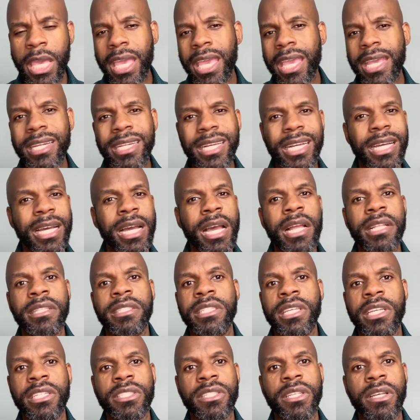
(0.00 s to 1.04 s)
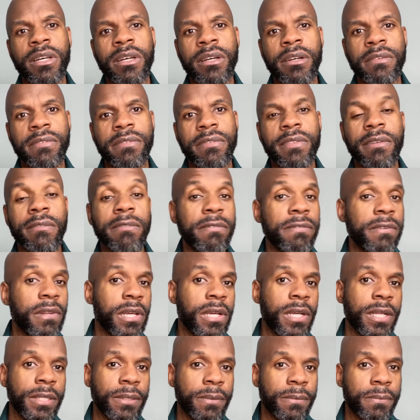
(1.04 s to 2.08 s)
In the context of the
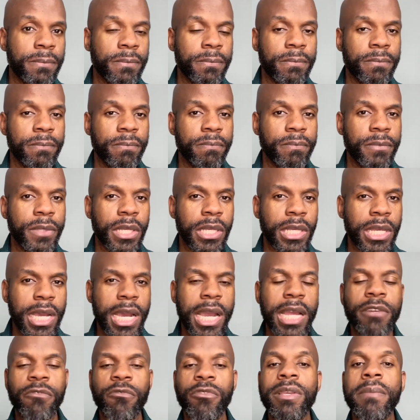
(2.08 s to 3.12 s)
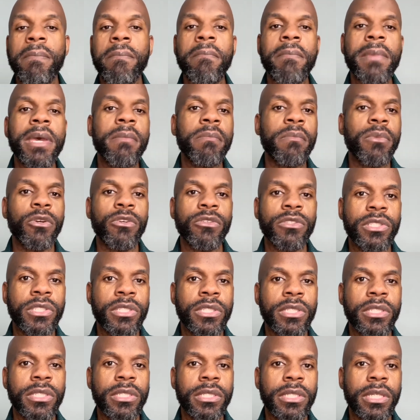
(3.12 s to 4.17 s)
flood, God remembered
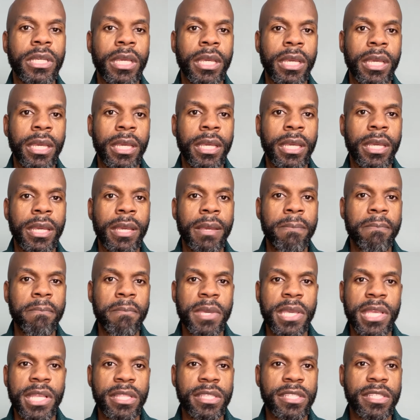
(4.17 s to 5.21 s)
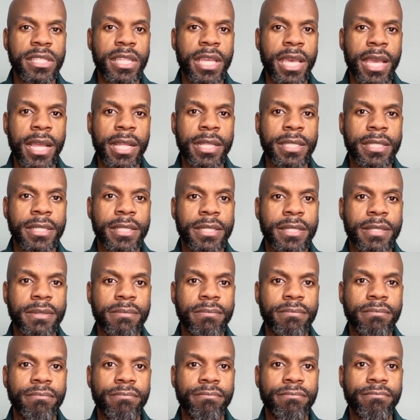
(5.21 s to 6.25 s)
means that
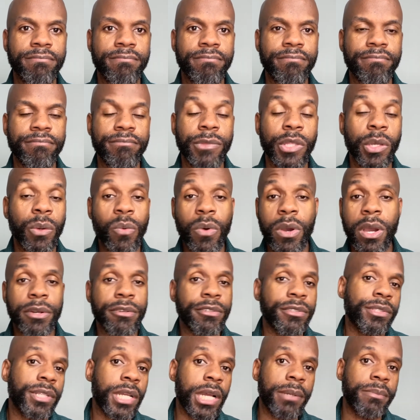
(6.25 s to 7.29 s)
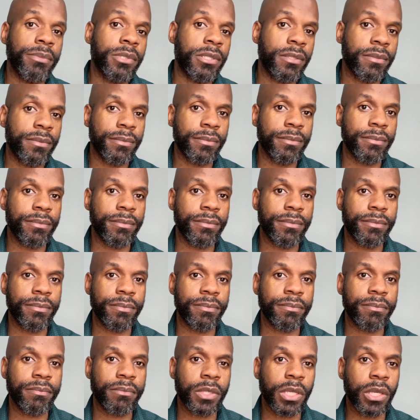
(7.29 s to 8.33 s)
the water stopped.
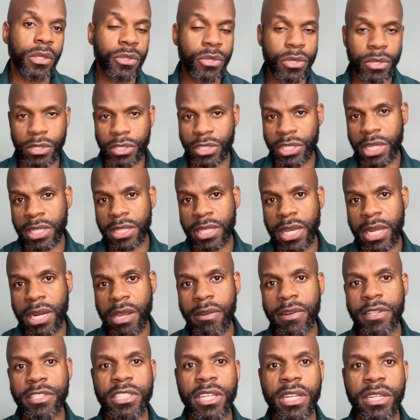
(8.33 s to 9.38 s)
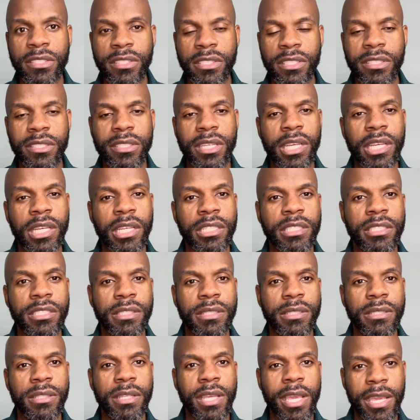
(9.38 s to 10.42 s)
You can check that out in Genesis
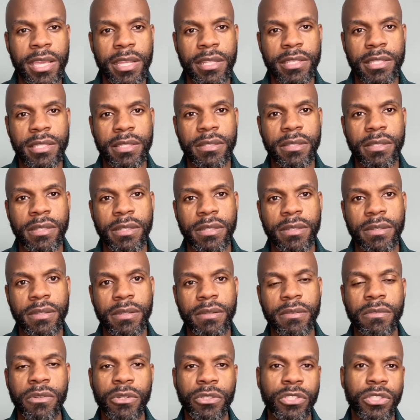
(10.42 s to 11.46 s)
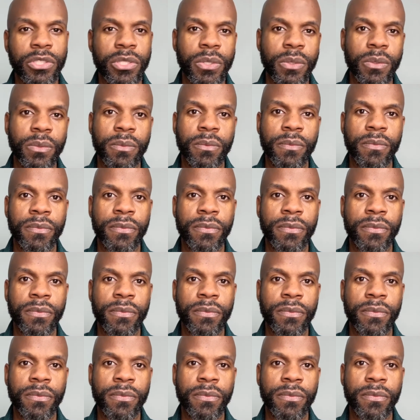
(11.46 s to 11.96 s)
8, verse 2.